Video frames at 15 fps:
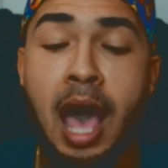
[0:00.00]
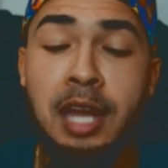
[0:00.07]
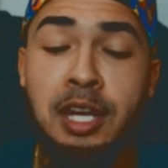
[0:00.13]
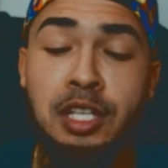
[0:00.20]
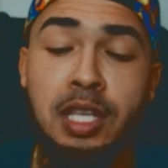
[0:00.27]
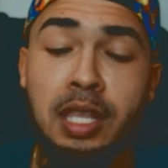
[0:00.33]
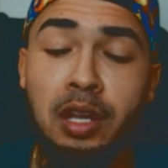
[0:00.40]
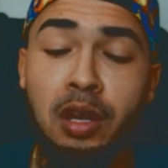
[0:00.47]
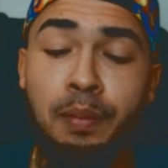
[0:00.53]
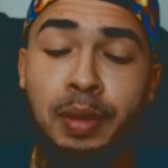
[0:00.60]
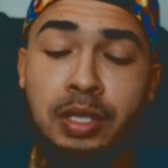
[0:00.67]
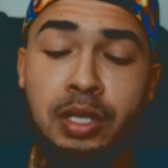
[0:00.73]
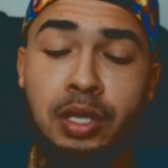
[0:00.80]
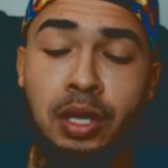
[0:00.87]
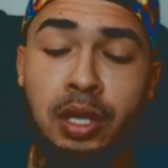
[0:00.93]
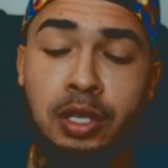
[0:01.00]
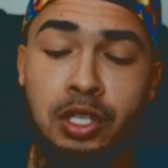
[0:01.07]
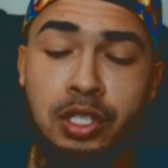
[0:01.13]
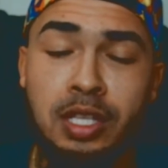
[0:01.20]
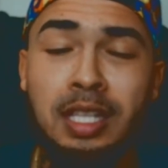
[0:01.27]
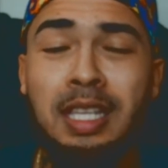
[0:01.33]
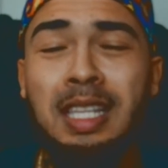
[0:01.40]
Just a little bit to
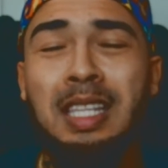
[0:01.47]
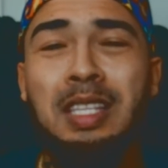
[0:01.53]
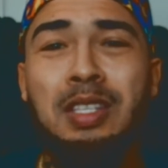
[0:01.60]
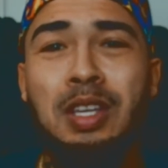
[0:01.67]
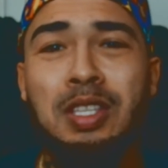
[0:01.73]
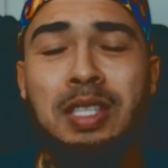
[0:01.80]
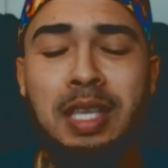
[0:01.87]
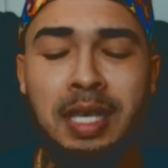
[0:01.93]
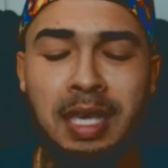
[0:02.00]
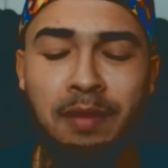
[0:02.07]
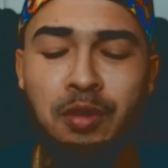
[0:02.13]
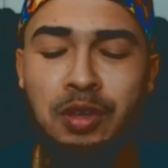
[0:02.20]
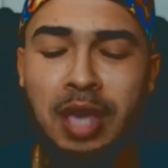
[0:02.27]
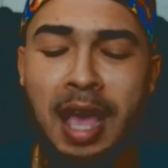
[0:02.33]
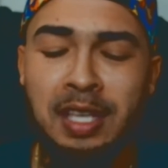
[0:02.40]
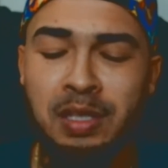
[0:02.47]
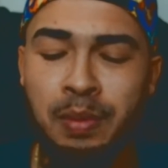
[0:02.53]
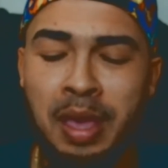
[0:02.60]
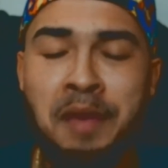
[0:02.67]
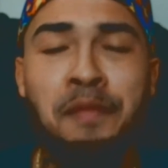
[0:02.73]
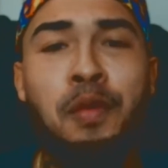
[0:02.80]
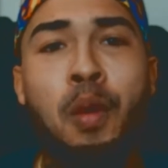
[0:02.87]
just to give you guys some
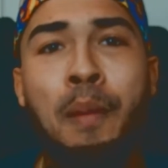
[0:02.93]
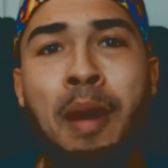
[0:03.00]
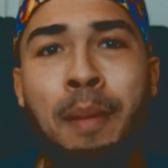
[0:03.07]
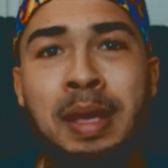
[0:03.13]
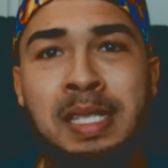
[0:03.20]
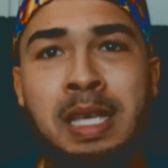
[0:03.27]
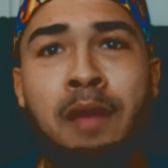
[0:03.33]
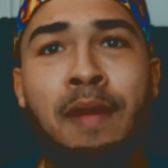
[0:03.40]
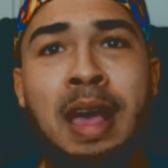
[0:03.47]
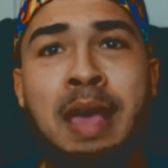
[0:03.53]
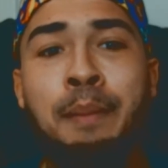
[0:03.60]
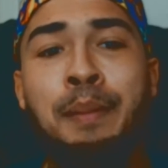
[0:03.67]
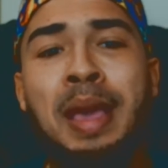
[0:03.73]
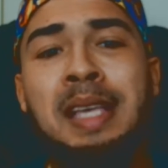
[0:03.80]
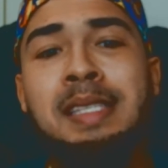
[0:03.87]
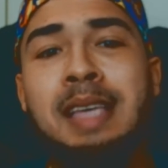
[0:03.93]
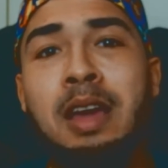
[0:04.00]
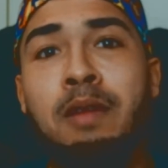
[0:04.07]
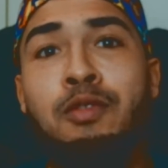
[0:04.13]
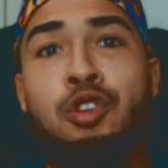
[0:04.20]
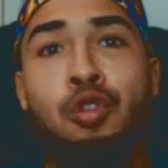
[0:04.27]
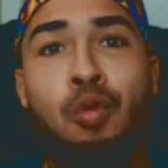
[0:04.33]
info about myself. I am based
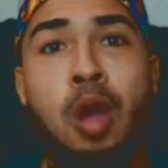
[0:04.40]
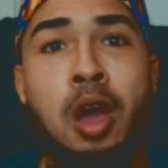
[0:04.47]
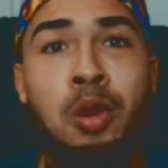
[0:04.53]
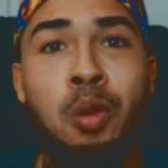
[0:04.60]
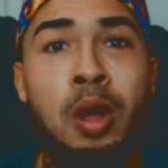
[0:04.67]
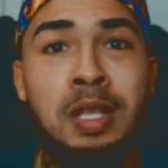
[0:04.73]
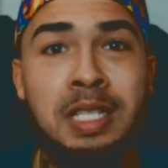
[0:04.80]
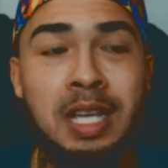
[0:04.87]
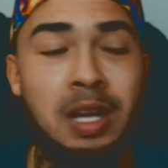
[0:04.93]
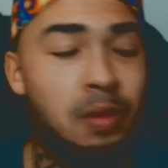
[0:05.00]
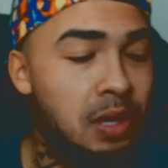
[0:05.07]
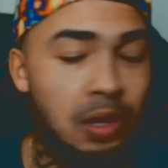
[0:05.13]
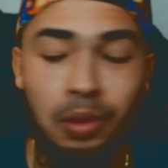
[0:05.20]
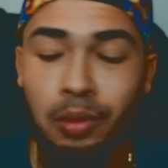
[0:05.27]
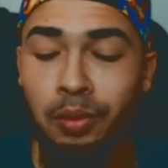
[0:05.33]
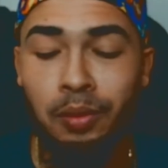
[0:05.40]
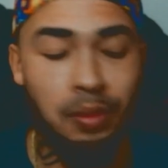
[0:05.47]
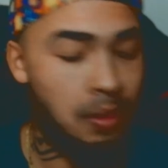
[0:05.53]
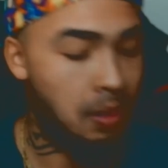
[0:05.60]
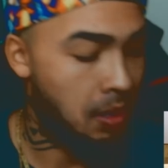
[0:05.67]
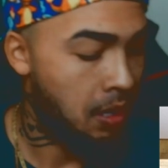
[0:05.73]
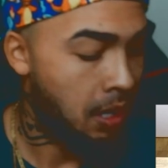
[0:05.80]
out of Toronto, Ontario.
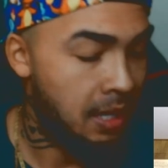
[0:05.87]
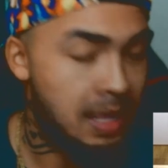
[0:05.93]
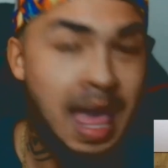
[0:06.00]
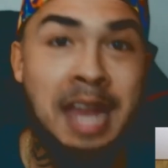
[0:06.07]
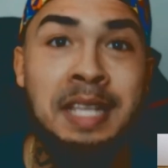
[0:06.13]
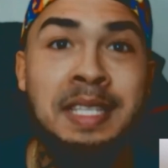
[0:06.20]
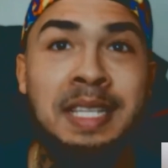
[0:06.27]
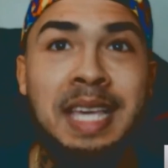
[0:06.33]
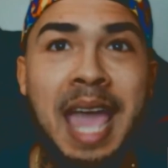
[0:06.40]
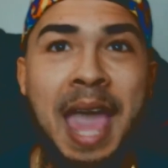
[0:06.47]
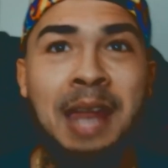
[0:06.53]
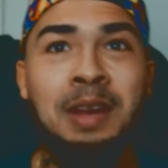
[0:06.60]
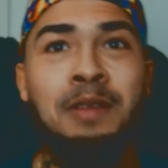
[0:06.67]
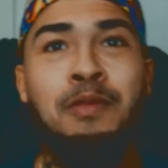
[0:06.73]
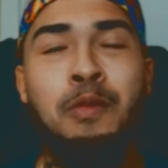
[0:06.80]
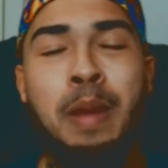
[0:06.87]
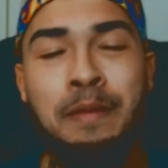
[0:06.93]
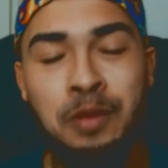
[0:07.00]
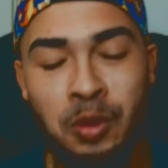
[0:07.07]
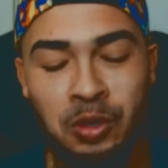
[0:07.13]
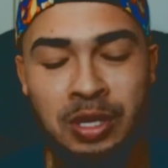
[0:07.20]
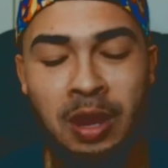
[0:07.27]
That is in Canada for my
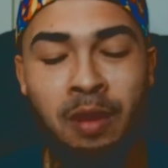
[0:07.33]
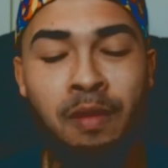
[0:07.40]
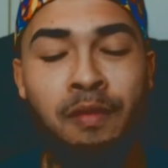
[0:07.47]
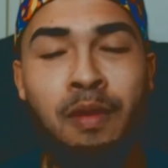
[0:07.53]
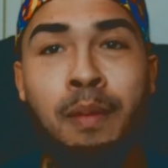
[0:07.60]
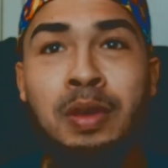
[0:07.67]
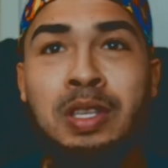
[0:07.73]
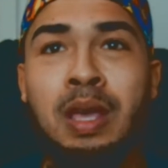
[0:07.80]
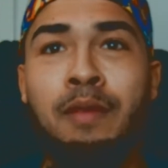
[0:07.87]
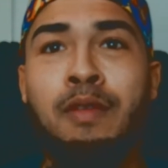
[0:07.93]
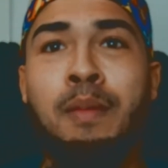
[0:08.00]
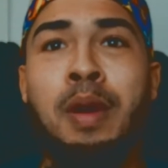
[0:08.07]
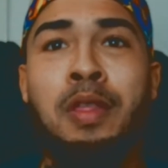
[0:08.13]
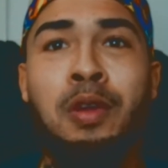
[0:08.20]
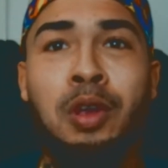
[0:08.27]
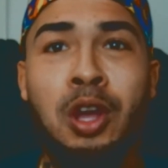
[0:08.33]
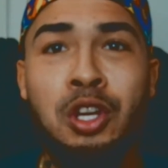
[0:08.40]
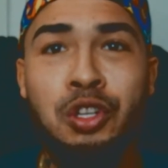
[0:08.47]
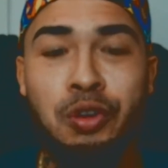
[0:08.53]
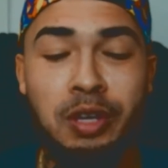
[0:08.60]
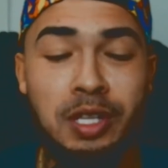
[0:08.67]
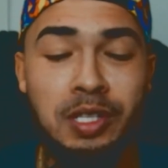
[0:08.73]
viewers that are from other
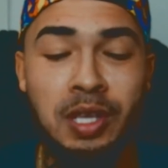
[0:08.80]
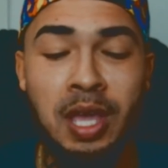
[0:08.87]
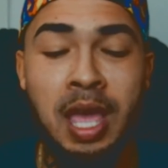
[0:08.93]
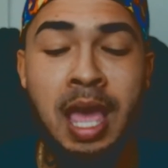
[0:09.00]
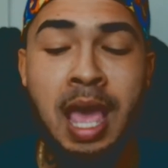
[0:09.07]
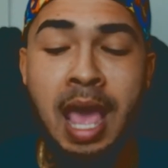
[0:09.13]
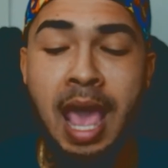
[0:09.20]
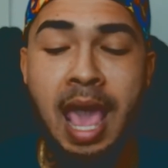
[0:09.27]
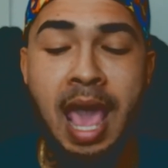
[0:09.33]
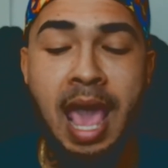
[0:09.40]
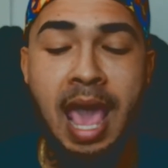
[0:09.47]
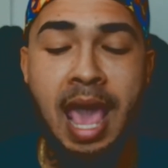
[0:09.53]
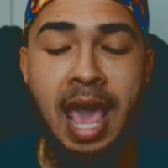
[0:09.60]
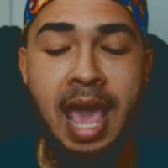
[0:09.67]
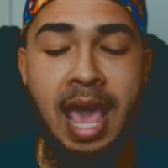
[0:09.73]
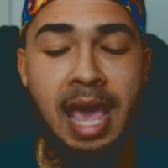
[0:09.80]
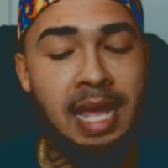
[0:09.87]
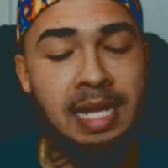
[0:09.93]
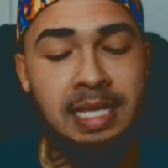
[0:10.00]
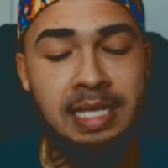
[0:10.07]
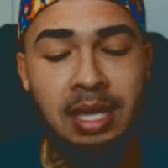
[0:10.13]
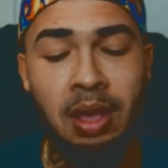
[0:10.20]
countries.
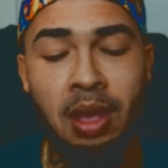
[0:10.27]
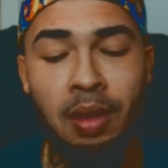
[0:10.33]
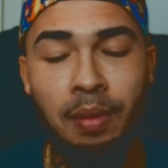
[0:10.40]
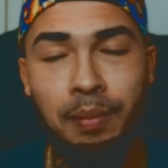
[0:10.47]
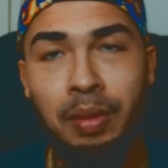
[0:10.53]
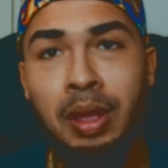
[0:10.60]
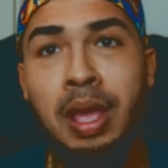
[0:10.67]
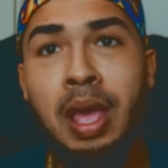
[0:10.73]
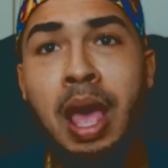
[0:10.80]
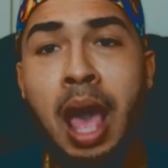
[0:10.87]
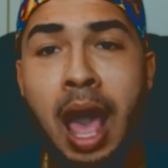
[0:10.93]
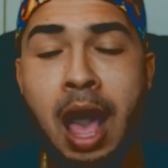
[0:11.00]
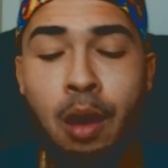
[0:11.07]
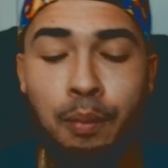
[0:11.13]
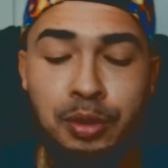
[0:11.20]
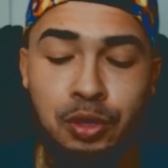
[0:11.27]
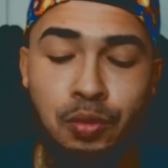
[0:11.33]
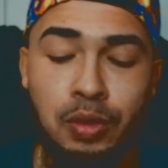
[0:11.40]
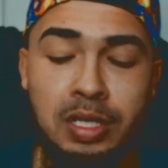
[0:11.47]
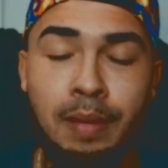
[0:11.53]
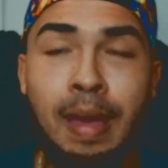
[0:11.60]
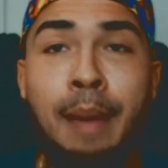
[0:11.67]
And I'll be
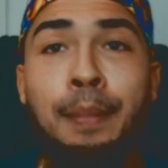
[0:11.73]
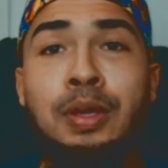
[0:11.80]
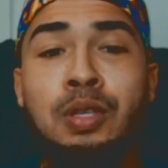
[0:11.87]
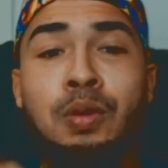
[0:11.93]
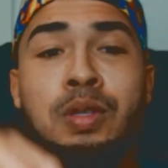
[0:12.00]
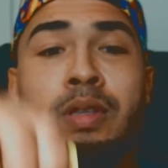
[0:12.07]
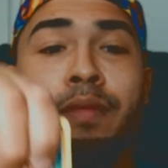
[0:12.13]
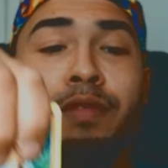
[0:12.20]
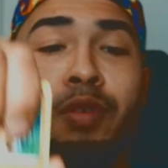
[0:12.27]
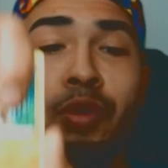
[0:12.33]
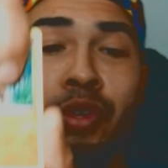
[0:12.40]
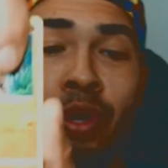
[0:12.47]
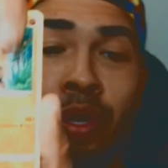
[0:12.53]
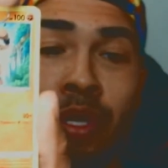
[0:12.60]
doing some episodes in the future.